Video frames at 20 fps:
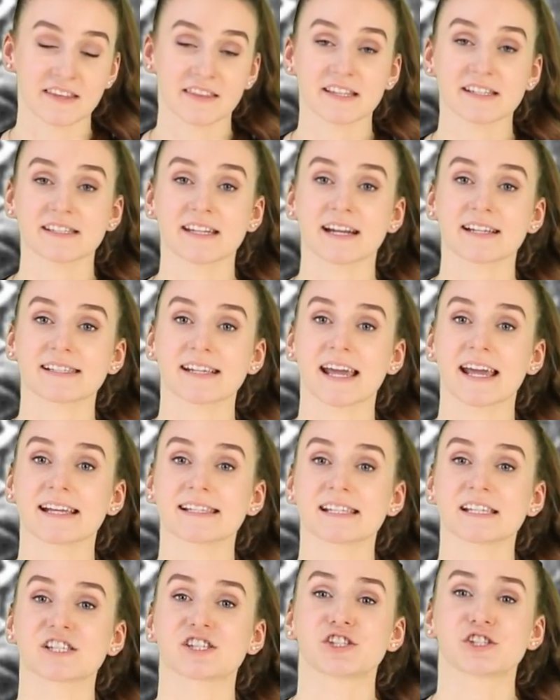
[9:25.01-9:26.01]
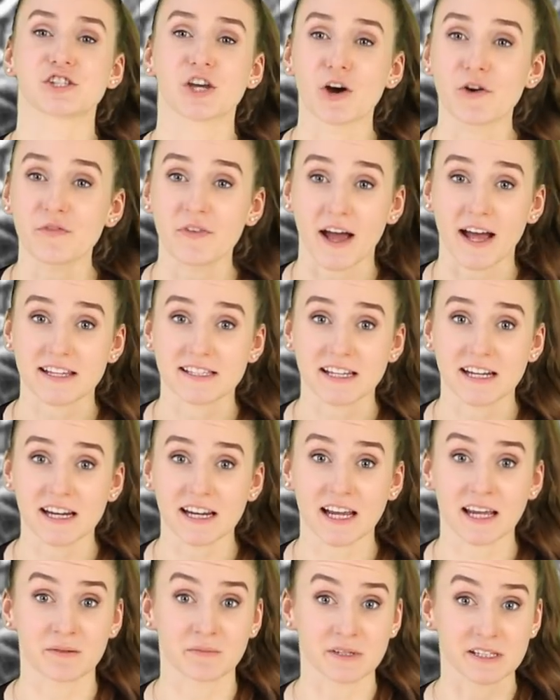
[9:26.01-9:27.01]
This next case is so
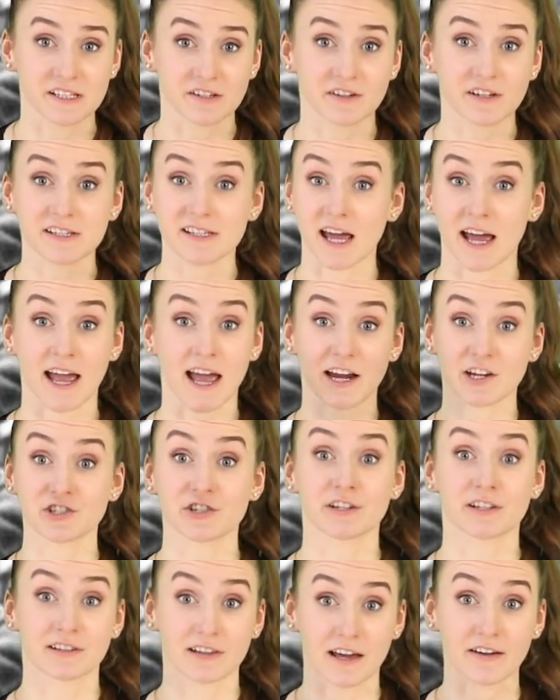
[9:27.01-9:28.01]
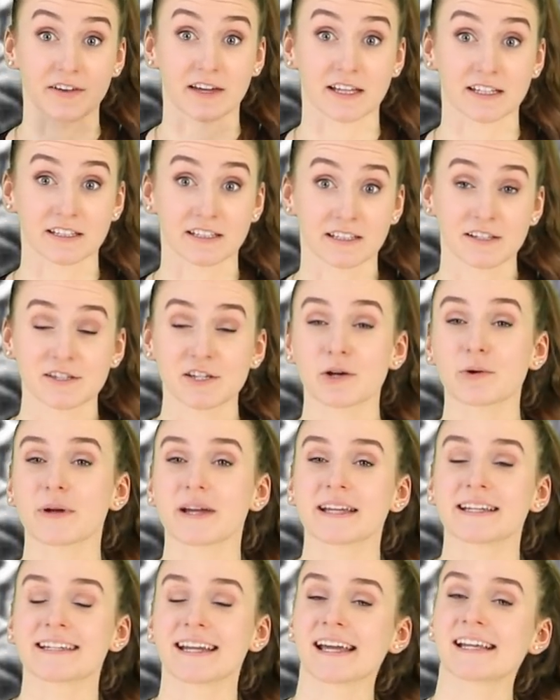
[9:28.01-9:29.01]
fascinating and mysterious, I actually love it. So
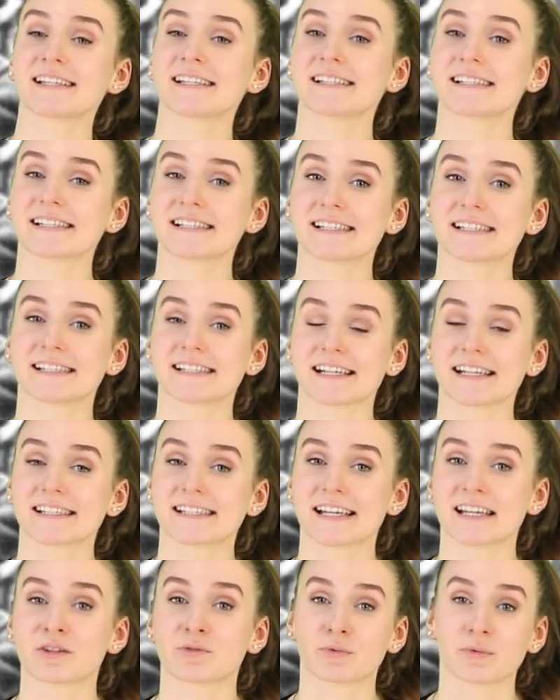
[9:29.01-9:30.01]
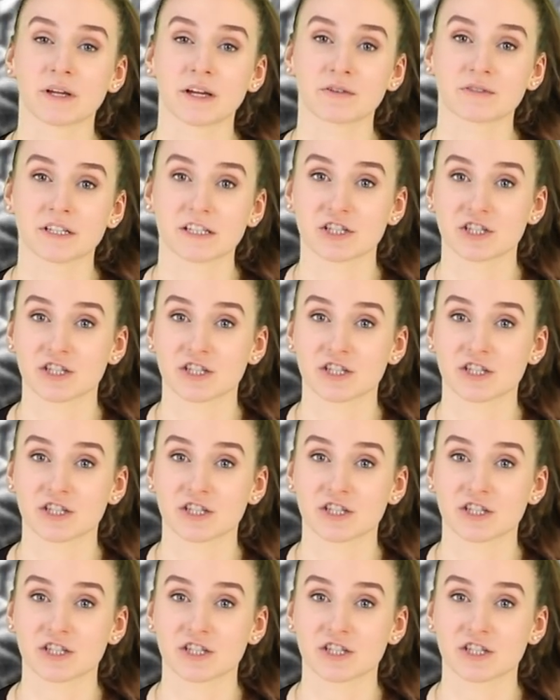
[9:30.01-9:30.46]
in 1966 in Rio de